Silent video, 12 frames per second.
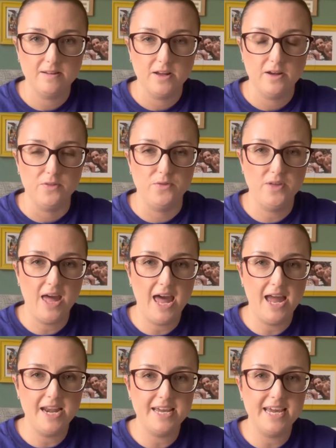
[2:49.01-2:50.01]

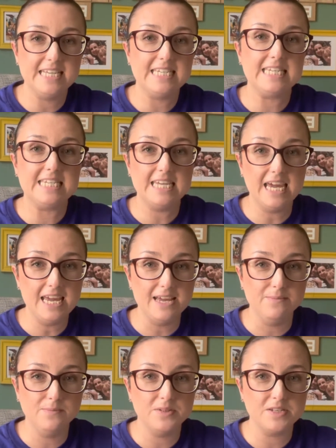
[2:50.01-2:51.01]
then it
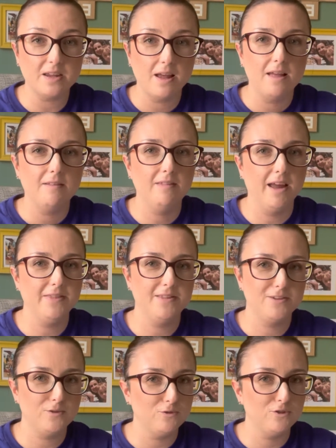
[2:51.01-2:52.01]
seemed like
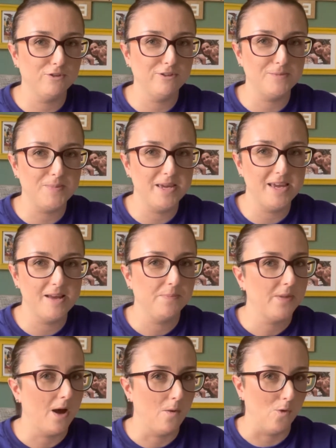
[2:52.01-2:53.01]
this was going to be
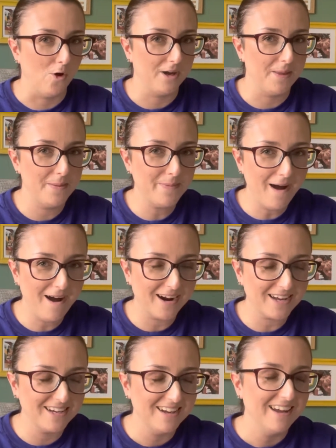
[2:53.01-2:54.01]
a walk in the
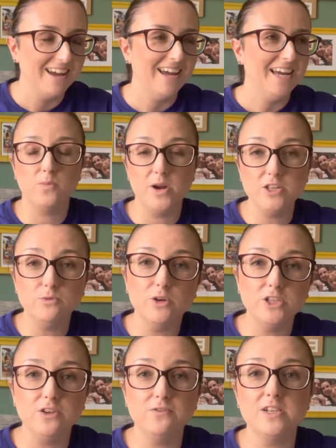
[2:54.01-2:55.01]
park.
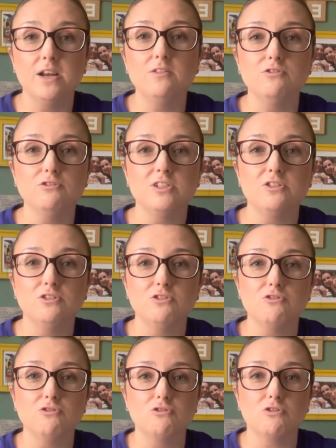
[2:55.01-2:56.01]
When you've downloaded the
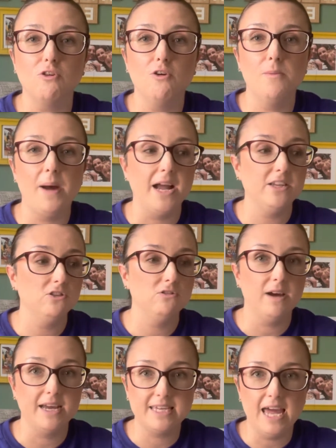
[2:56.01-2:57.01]
Google Chrome and
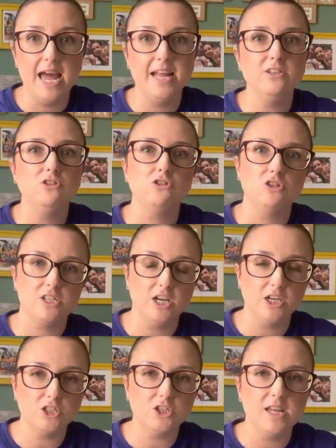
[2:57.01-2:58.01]
you
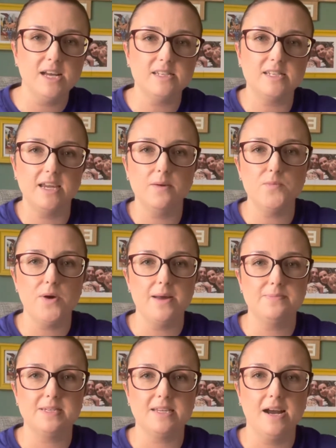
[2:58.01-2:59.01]
search that same
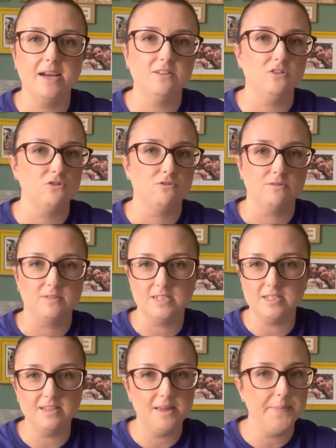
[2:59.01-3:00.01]
website, so
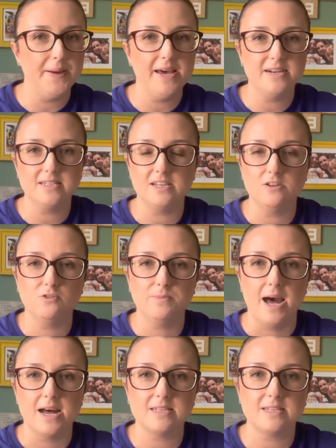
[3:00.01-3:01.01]
Disneyland Paris Annual
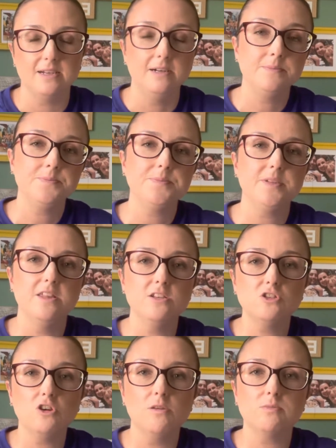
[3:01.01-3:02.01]
Pass, in the top